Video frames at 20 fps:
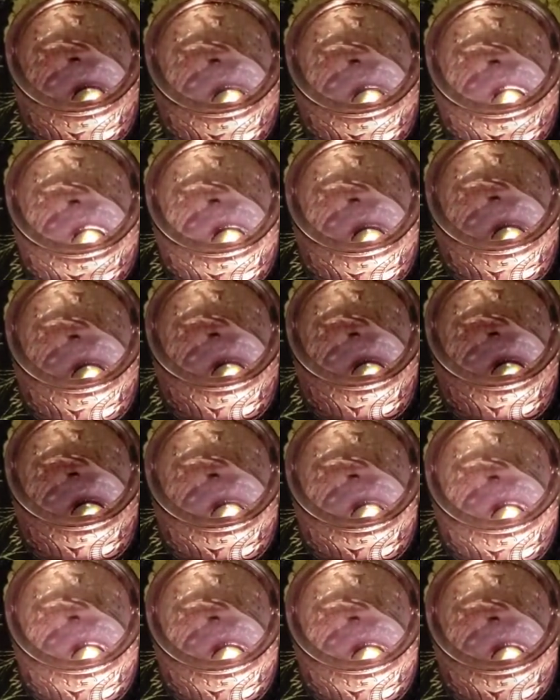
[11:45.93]
one was pretty
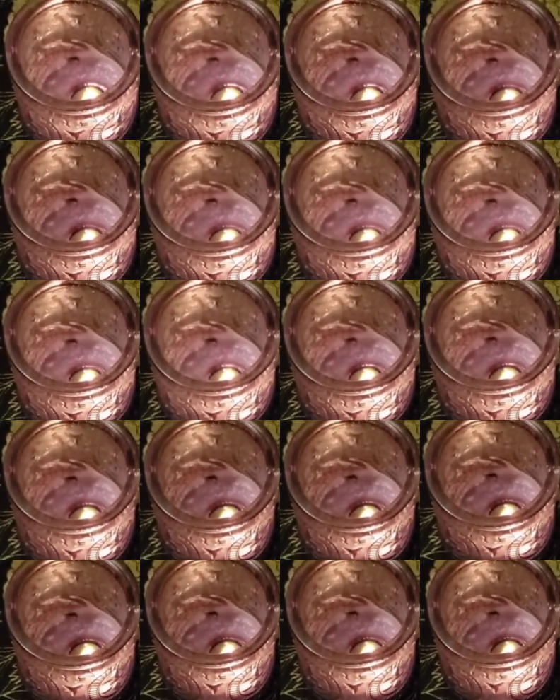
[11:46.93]
easy to
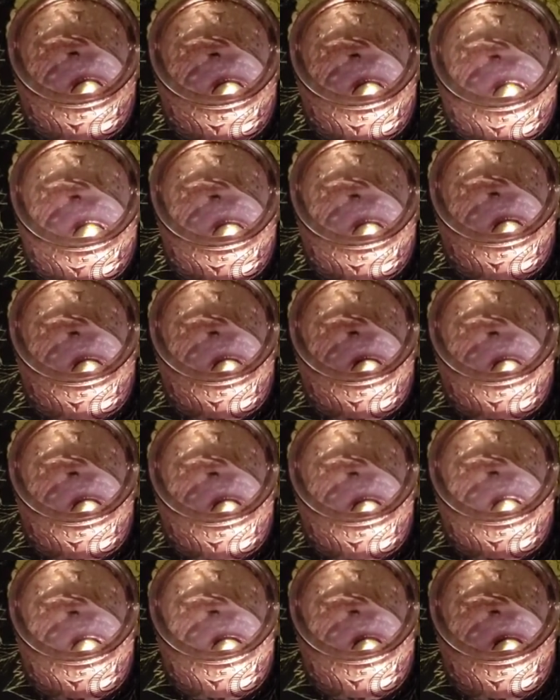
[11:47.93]
do.
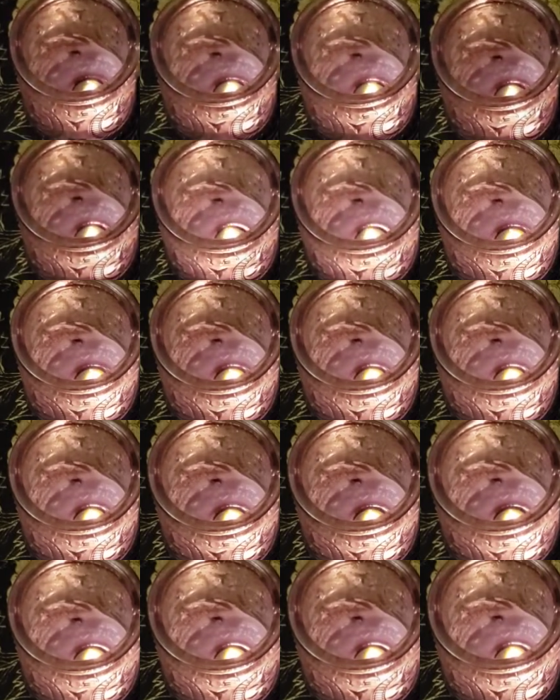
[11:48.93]
I was able to get
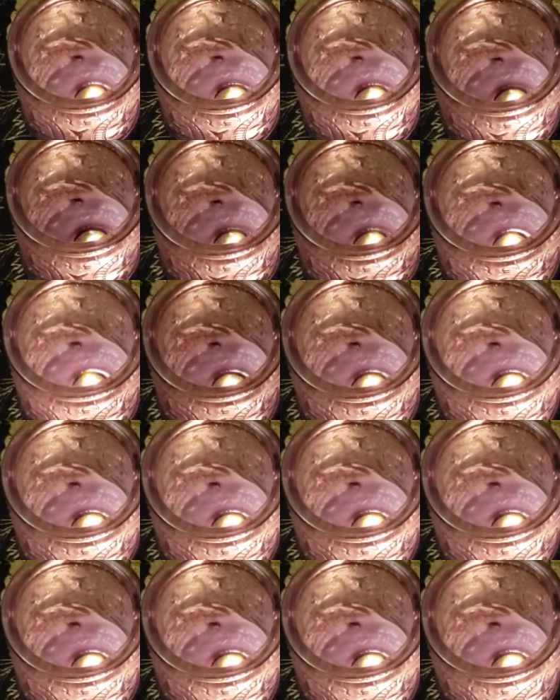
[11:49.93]
a really precise